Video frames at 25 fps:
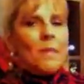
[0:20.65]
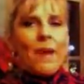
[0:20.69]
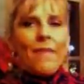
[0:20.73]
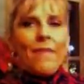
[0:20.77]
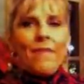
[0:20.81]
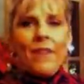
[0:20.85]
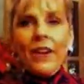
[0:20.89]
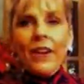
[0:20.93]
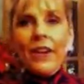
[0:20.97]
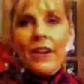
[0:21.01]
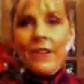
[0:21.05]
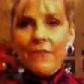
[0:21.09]
my
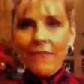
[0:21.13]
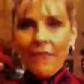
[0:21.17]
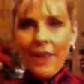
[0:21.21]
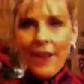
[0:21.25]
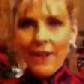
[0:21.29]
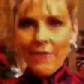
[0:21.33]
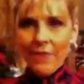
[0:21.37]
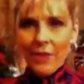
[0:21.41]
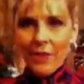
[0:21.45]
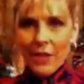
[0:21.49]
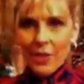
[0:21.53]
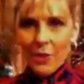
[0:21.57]
very
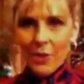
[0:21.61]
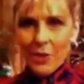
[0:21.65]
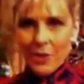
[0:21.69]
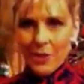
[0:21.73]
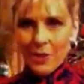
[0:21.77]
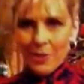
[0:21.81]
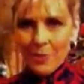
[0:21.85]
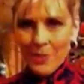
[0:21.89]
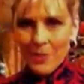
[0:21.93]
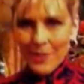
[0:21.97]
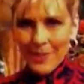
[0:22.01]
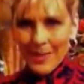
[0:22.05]
favorite
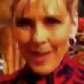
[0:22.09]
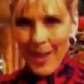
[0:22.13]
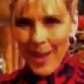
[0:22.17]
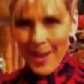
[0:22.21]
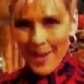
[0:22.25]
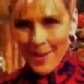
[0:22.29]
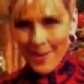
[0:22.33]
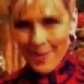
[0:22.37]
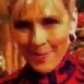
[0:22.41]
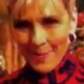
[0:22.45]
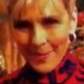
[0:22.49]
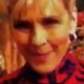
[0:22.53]
Christmas
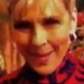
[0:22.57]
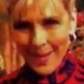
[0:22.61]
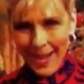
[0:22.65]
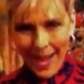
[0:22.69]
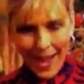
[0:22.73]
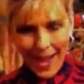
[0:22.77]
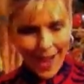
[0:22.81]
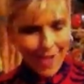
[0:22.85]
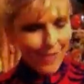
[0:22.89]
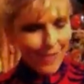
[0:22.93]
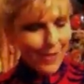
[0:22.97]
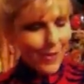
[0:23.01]
items that I
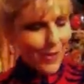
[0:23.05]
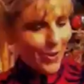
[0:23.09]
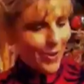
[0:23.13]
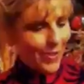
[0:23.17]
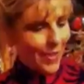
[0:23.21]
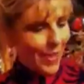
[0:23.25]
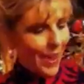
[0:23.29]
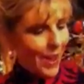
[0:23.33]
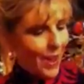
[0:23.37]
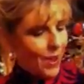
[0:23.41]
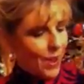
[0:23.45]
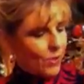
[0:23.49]
have here
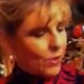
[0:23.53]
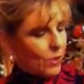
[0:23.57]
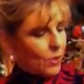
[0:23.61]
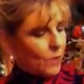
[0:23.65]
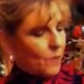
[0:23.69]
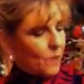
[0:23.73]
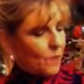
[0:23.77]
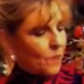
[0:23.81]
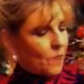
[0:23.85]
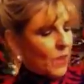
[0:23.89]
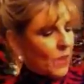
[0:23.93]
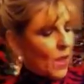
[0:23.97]
in the
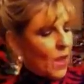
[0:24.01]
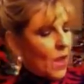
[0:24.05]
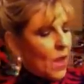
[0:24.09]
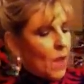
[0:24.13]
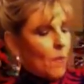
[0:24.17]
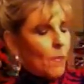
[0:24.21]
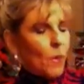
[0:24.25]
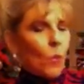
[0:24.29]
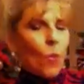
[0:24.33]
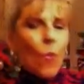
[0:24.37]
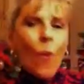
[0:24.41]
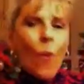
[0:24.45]
house.
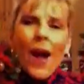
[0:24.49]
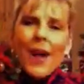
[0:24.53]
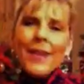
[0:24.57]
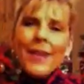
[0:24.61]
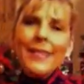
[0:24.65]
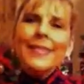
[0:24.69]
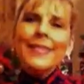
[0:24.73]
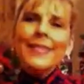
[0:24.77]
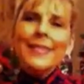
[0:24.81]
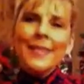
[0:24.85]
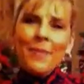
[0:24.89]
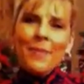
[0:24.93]
But why
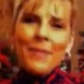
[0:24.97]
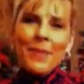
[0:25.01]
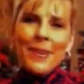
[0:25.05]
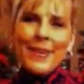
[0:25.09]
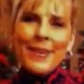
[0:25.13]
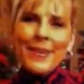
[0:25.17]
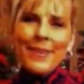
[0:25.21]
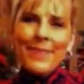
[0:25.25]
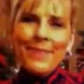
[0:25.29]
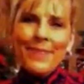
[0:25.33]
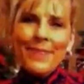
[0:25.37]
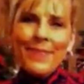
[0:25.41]

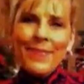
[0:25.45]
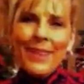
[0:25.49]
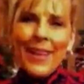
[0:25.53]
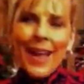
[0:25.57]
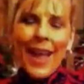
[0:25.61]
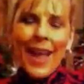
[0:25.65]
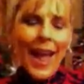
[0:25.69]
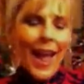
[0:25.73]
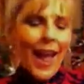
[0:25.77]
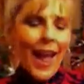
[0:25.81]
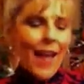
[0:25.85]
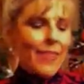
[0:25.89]
Simeon?
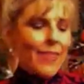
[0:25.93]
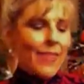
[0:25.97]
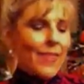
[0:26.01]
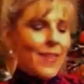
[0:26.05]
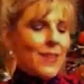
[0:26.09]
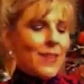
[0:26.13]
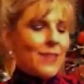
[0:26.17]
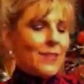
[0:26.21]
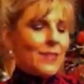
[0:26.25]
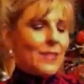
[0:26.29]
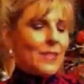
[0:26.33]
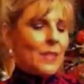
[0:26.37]
I
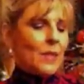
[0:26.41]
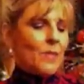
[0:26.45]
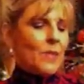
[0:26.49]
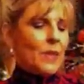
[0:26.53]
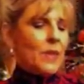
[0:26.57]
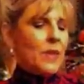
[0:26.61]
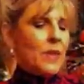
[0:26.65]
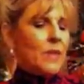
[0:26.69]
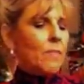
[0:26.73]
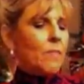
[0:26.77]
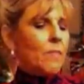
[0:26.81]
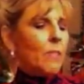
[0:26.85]
think
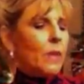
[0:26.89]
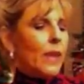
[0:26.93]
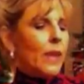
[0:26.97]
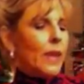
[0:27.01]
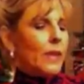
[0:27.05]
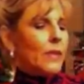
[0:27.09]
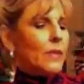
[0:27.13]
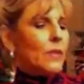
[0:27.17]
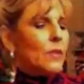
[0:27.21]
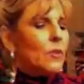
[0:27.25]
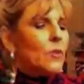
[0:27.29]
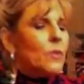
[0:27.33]
Simeon
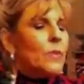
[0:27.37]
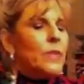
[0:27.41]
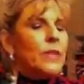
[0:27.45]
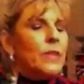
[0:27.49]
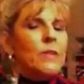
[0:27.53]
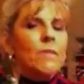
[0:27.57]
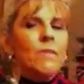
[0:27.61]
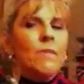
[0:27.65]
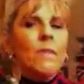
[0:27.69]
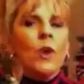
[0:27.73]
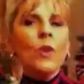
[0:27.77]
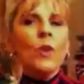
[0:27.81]
blesses me
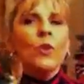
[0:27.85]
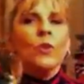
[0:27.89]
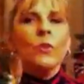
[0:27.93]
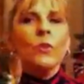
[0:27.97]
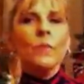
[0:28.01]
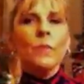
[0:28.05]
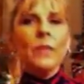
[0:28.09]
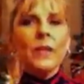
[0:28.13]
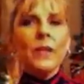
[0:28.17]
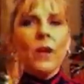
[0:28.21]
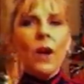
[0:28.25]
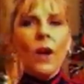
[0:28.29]
the
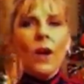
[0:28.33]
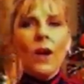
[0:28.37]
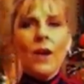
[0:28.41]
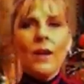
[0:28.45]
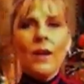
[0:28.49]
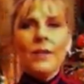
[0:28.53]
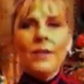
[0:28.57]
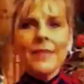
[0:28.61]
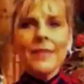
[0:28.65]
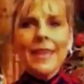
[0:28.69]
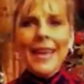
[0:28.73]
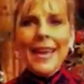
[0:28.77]
most
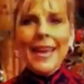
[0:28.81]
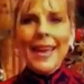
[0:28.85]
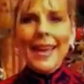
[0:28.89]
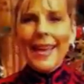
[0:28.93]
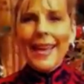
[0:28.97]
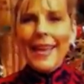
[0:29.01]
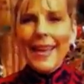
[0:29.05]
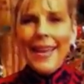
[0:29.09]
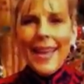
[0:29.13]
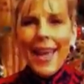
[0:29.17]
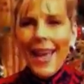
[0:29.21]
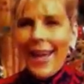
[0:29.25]
because
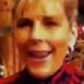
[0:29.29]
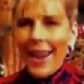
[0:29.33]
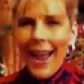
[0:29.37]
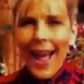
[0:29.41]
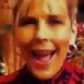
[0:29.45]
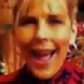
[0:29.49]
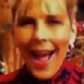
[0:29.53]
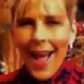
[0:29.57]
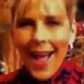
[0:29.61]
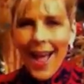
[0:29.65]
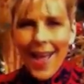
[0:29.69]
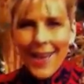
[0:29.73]
he had
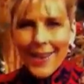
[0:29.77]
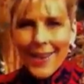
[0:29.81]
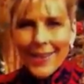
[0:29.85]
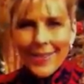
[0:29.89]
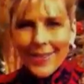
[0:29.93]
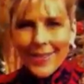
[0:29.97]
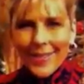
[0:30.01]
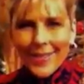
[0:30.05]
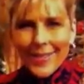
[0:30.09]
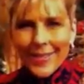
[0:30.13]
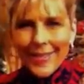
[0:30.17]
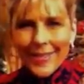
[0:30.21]

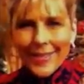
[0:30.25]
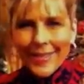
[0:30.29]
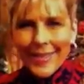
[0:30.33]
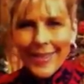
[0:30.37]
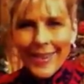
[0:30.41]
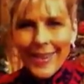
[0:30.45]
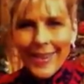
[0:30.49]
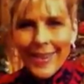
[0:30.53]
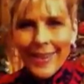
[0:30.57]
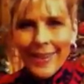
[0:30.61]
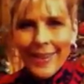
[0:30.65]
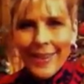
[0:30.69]
eyes to
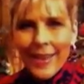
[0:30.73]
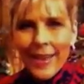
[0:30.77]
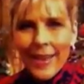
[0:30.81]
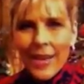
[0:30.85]
see.